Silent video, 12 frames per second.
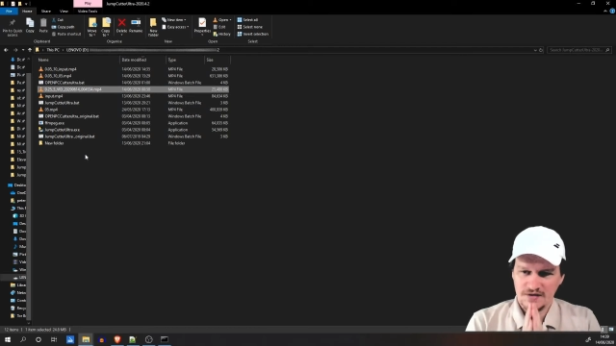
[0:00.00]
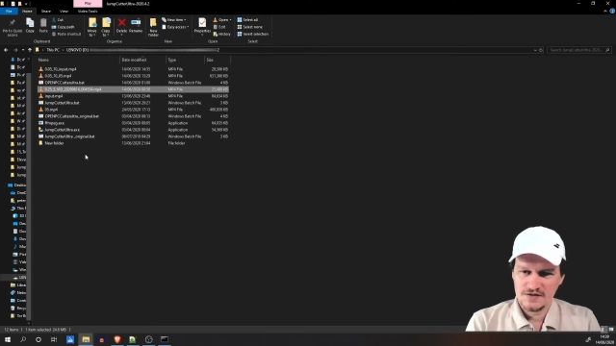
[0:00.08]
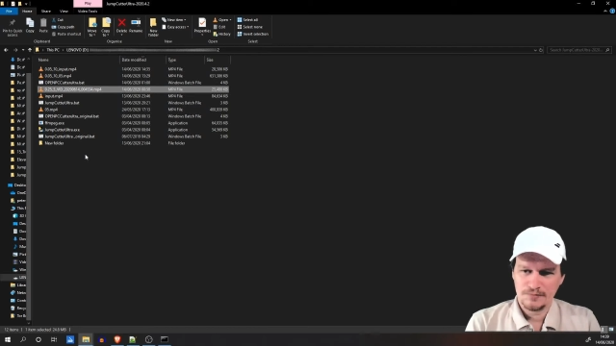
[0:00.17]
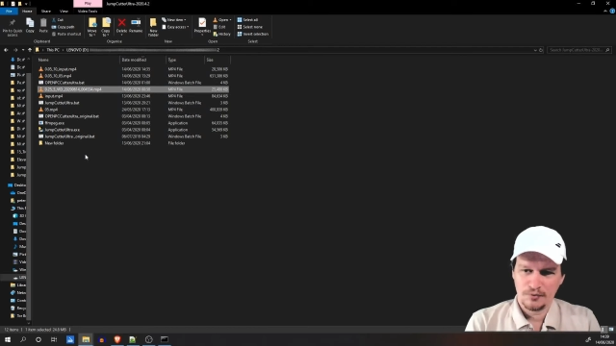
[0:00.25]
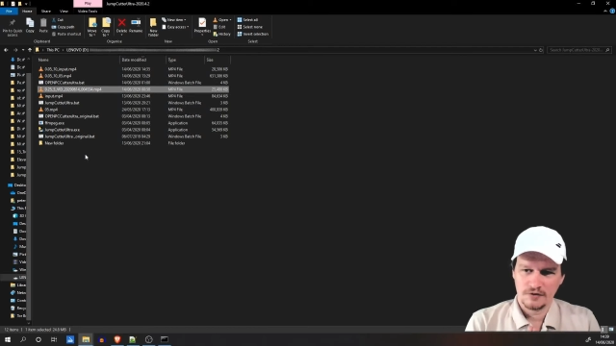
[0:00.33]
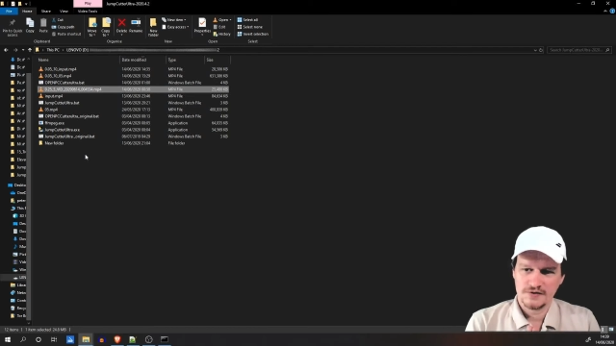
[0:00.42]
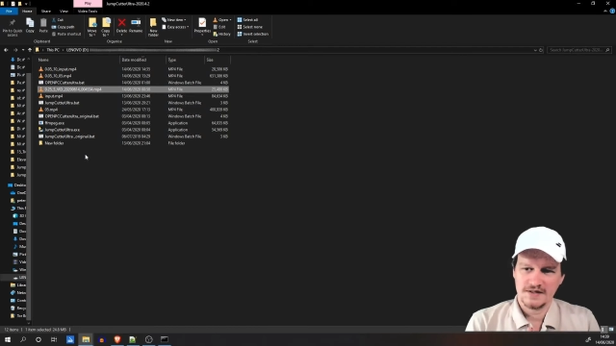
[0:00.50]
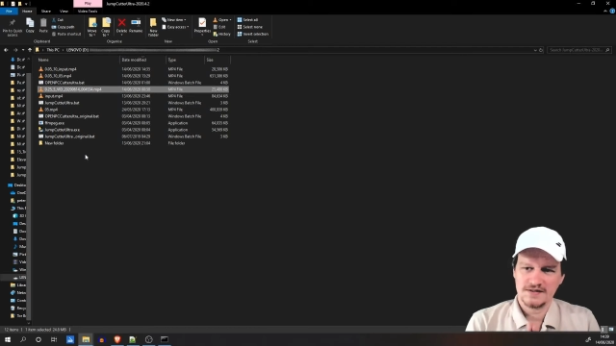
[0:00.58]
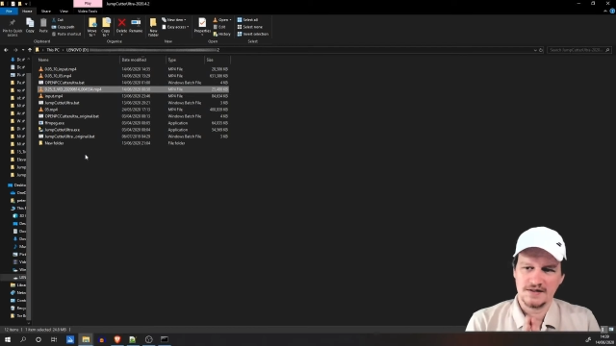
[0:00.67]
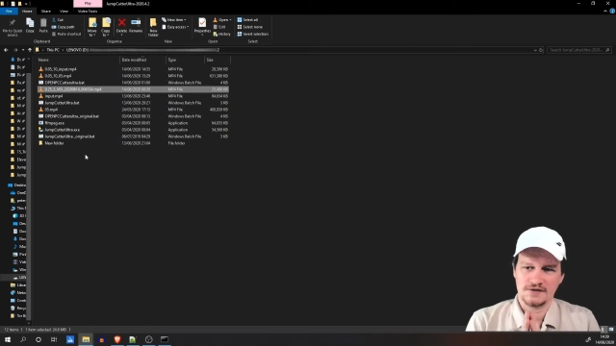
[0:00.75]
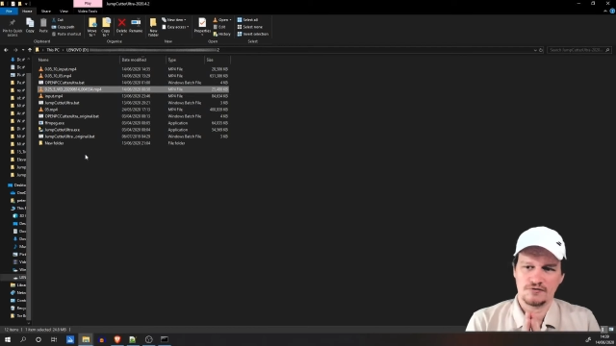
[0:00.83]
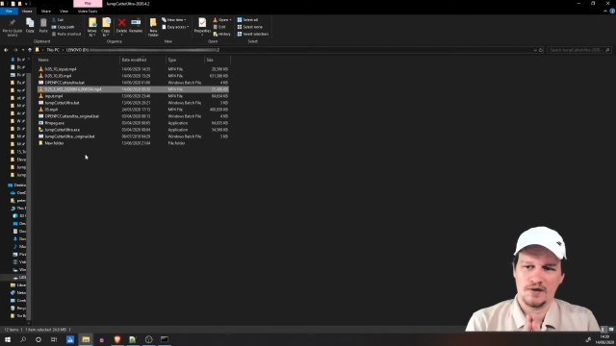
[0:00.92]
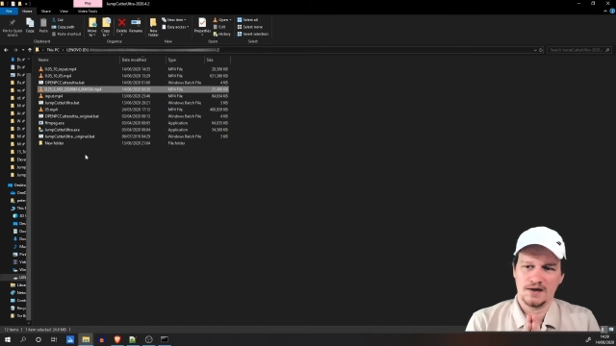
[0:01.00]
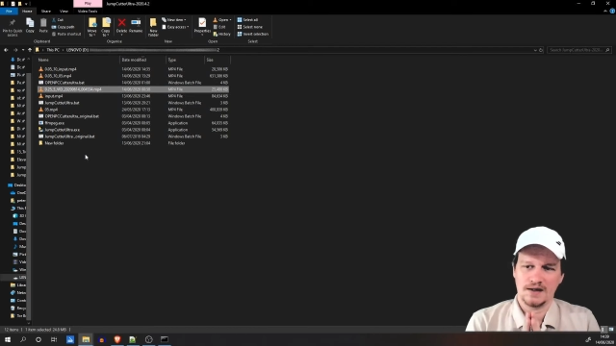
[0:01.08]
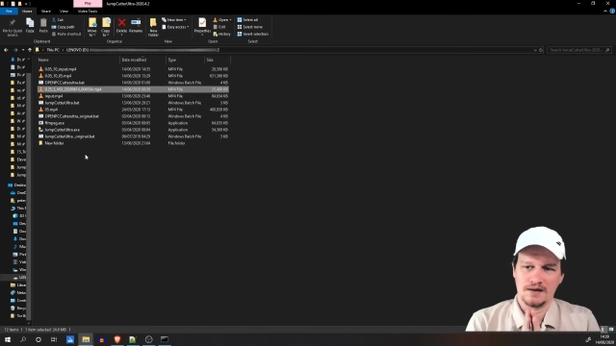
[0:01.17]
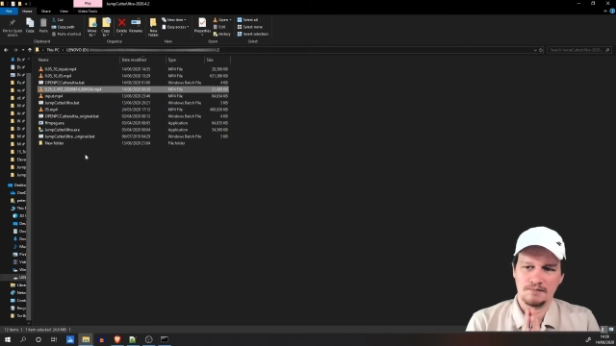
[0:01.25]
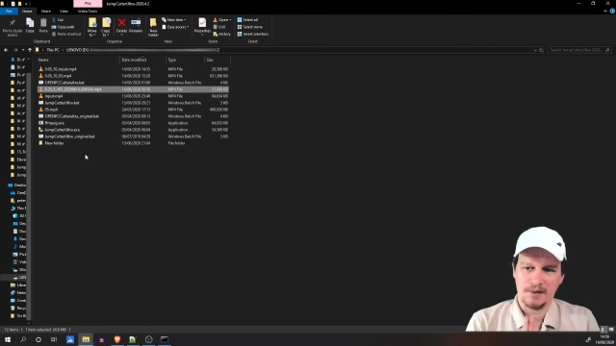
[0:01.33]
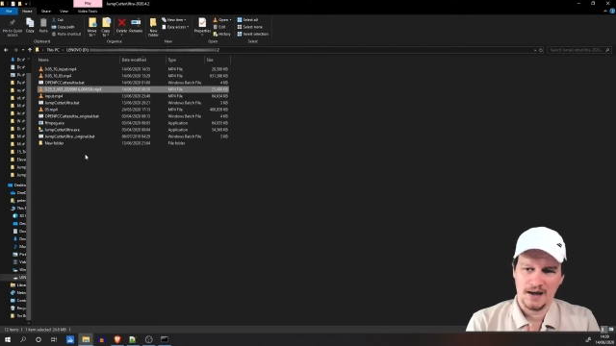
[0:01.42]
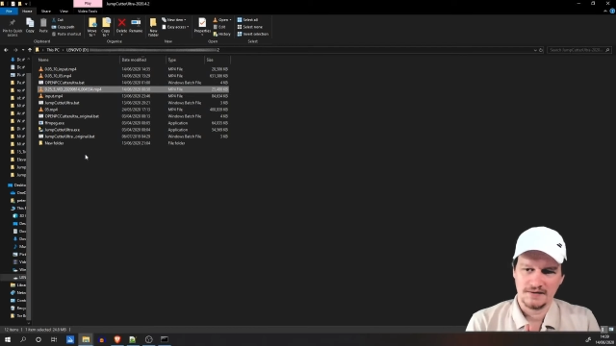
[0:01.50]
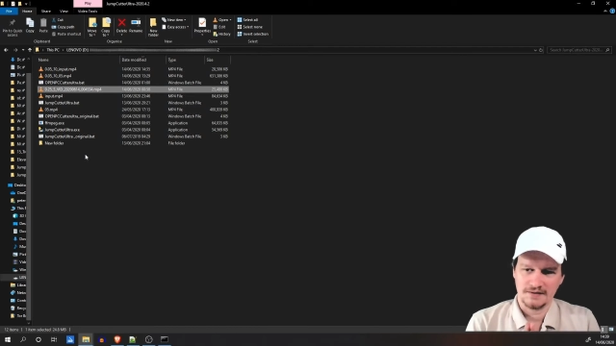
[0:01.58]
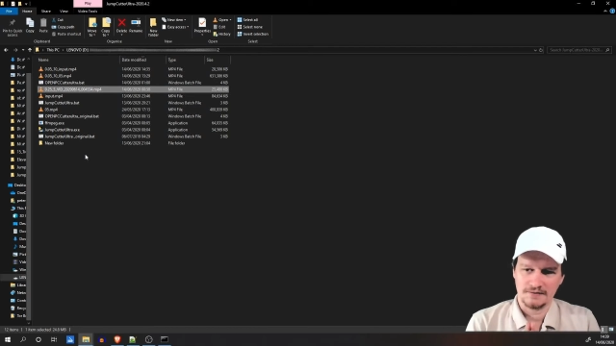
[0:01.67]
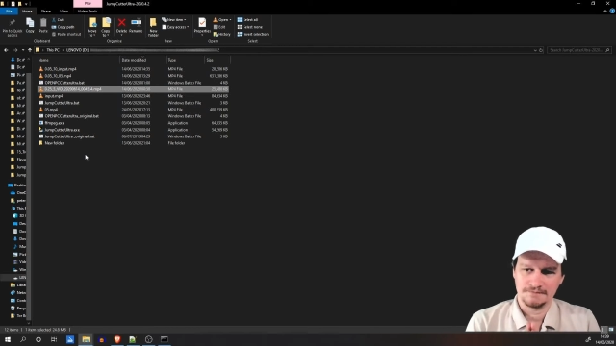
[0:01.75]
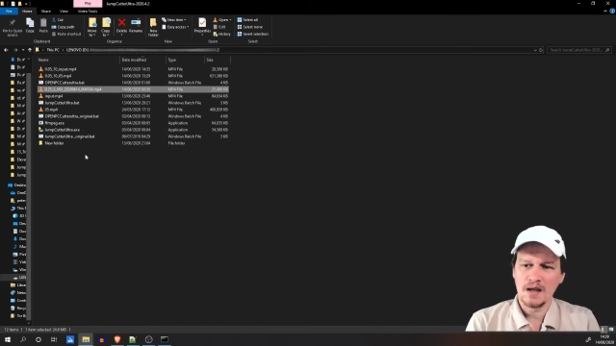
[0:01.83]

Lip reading: This process is running in Python.